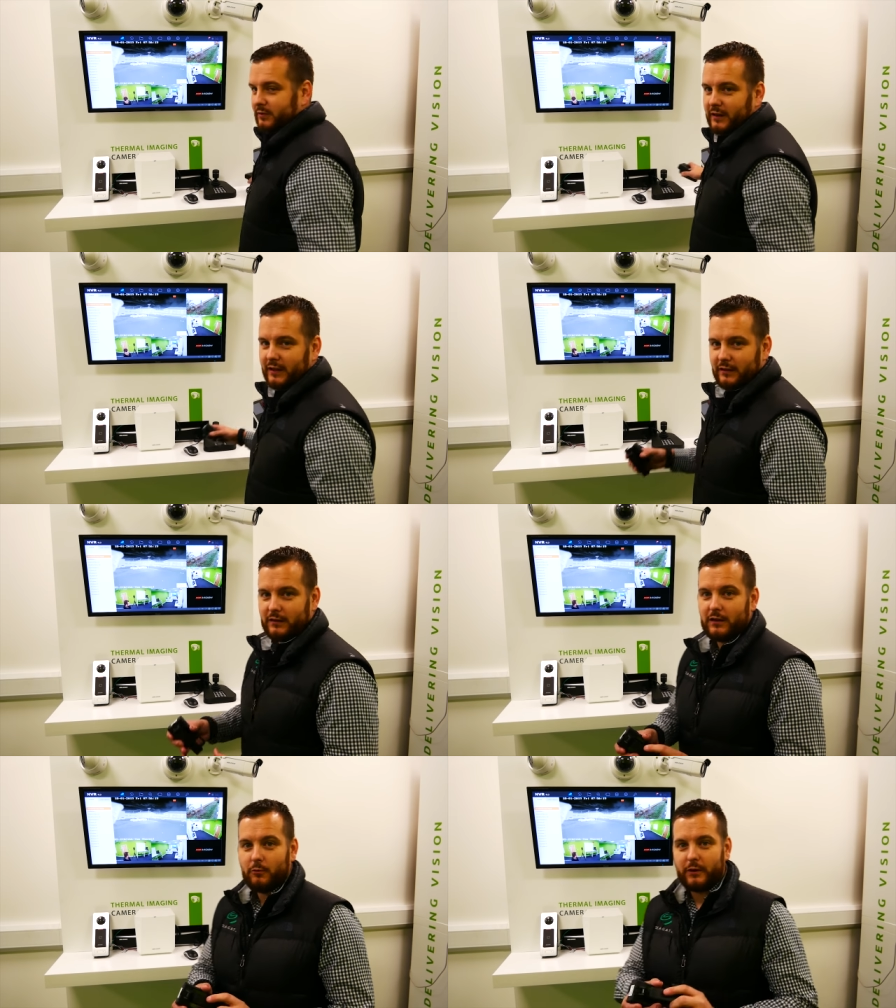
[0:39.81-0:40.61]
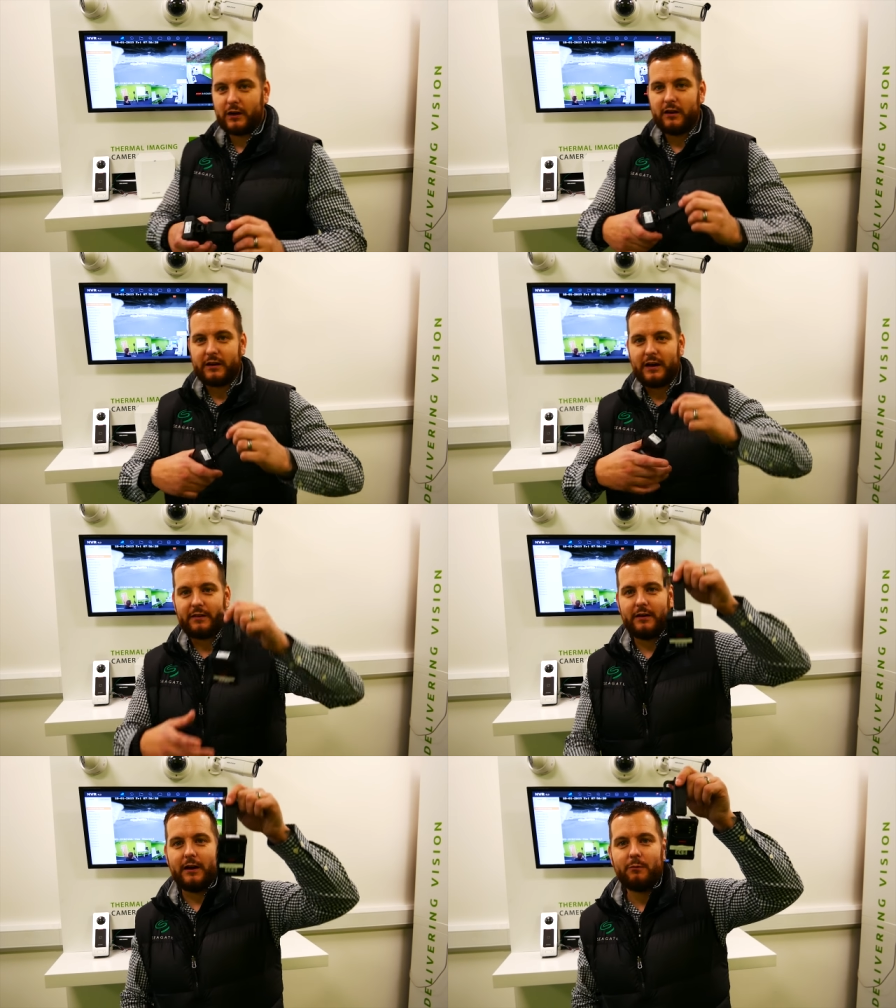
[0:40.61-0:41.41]
do today, we're going to look
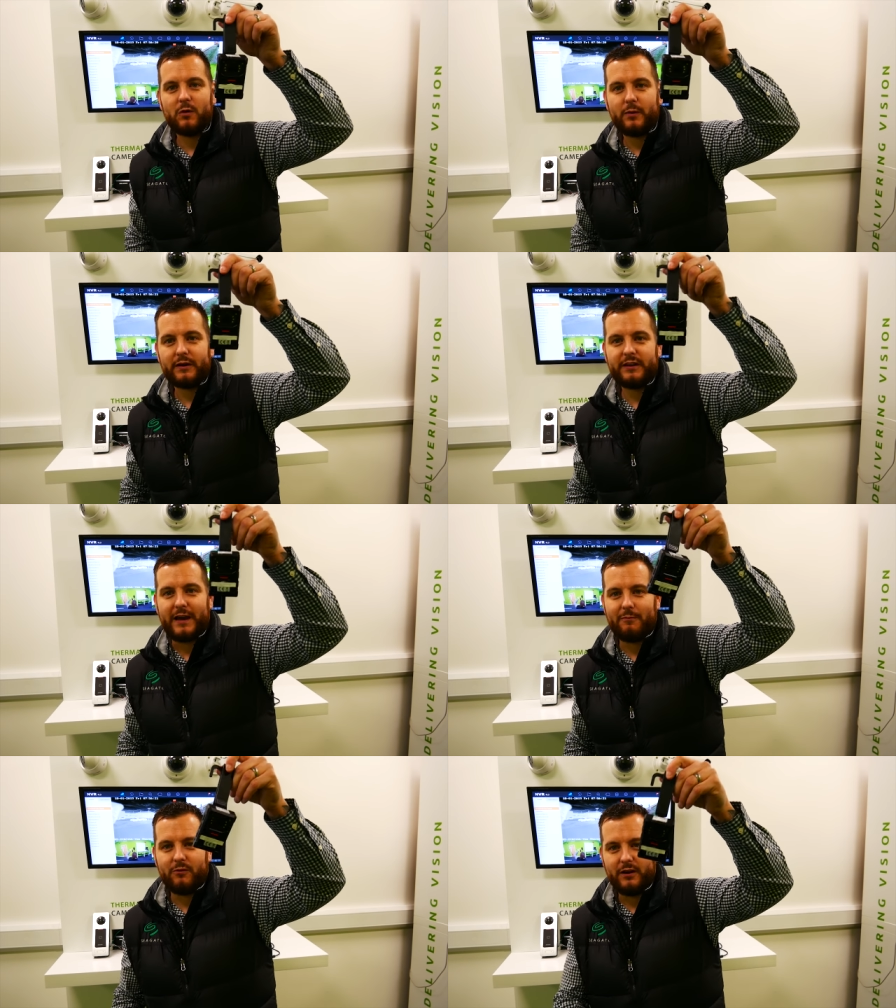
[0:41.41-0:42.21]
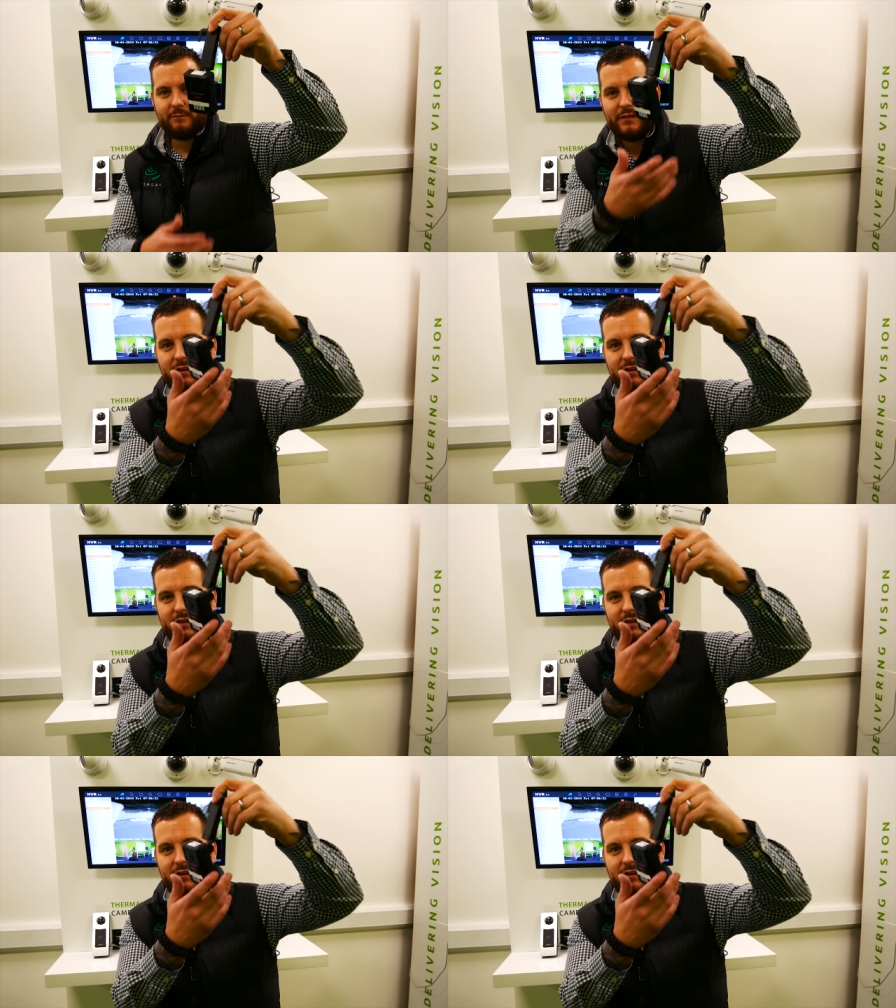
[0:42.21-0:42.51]
at the humble body camera.